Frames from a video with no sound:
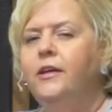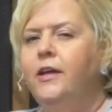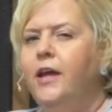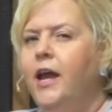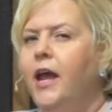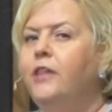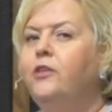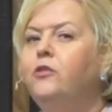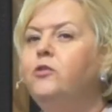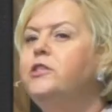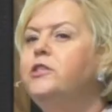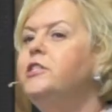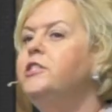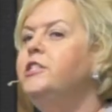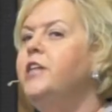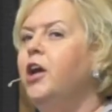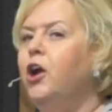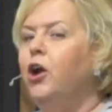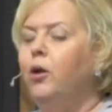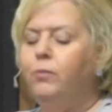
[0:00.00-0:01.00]
and there was a
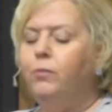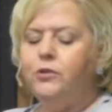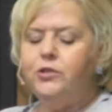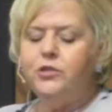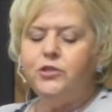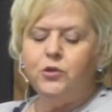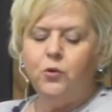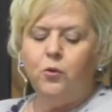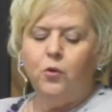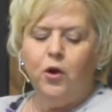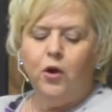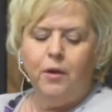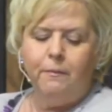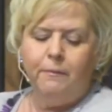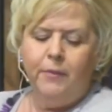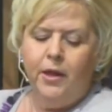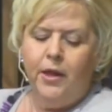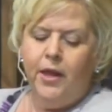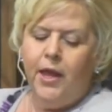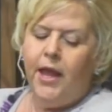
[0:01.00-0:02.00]
terrible storm.
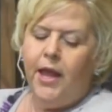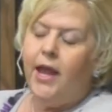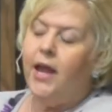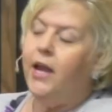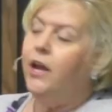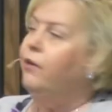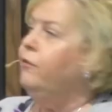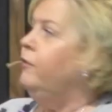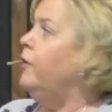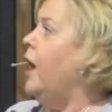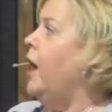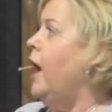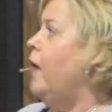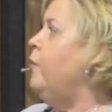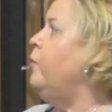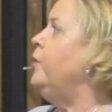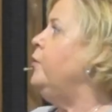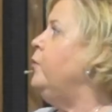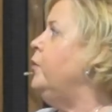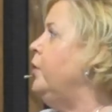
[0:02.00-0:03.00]
And it, I
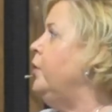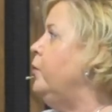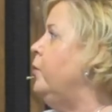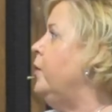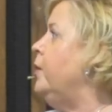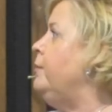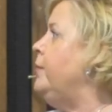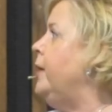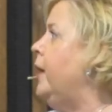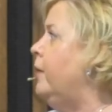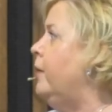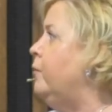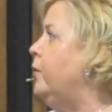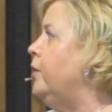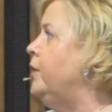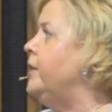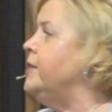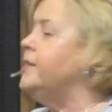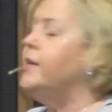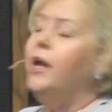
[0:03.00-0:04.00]
wouldn't really want to be on one of
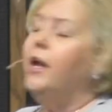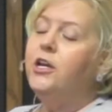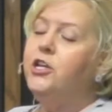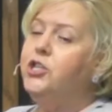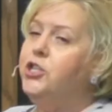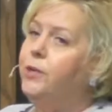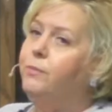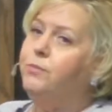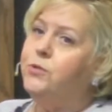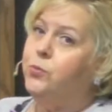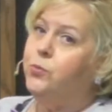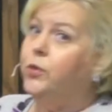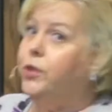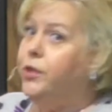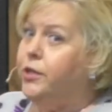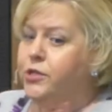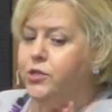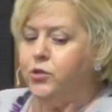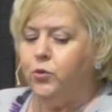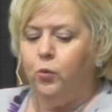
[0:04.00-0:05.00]
these kind of ships with
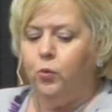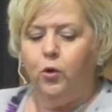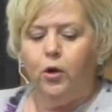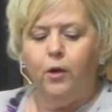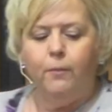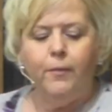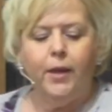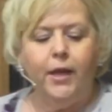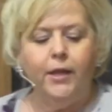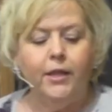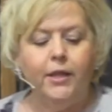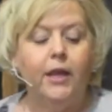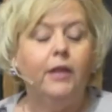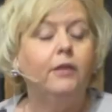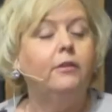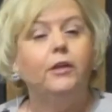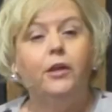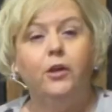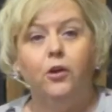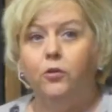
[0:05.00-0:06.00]
a storm. And they,
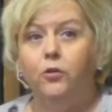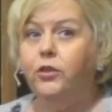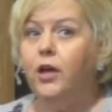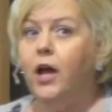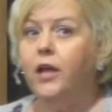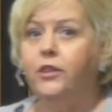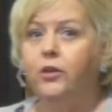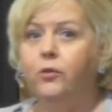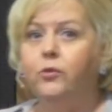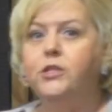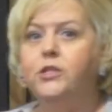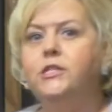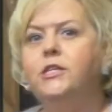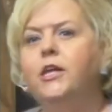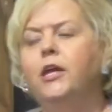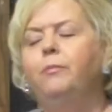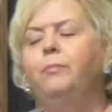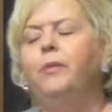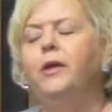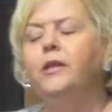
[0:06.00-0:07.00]
you know, thought they would
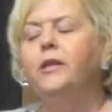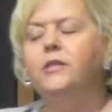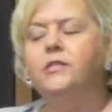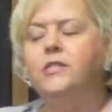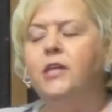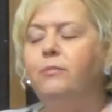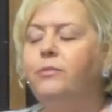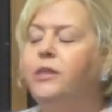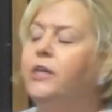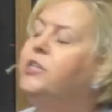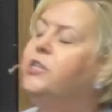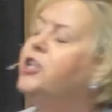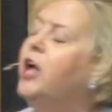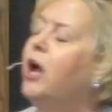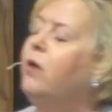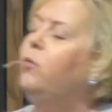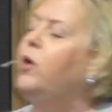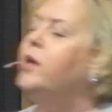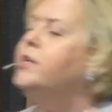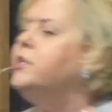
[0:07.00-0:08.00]
sink. But something
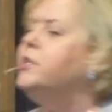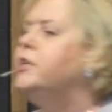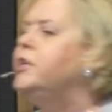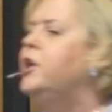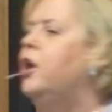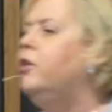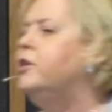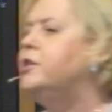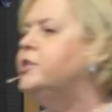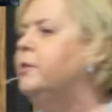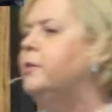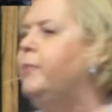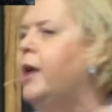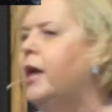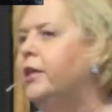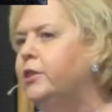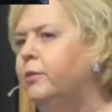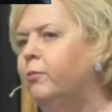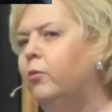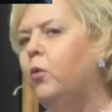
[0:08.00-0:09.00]
John Wesley noticed
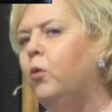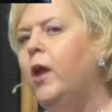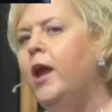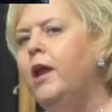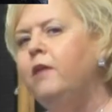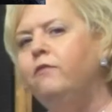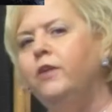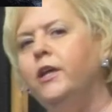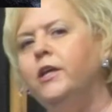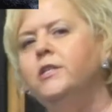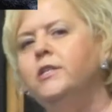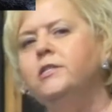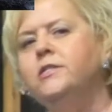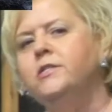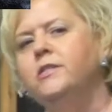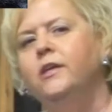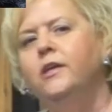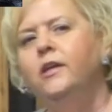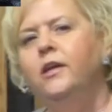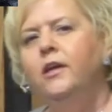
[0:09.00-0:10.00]
about the Moravians,
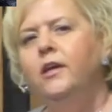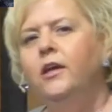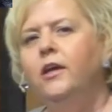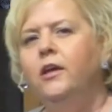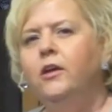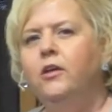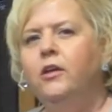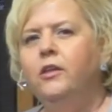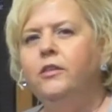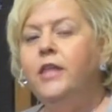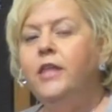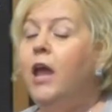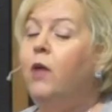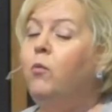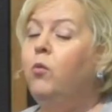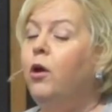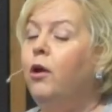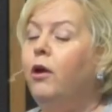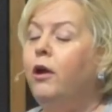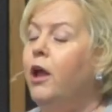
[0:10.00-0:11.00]
they
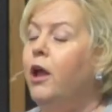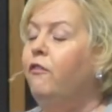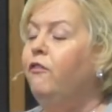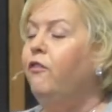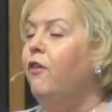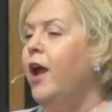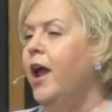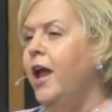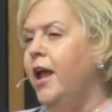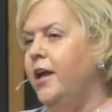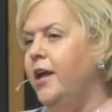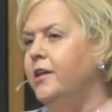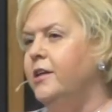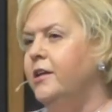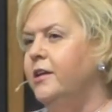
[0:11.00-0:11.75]
weren't afraid.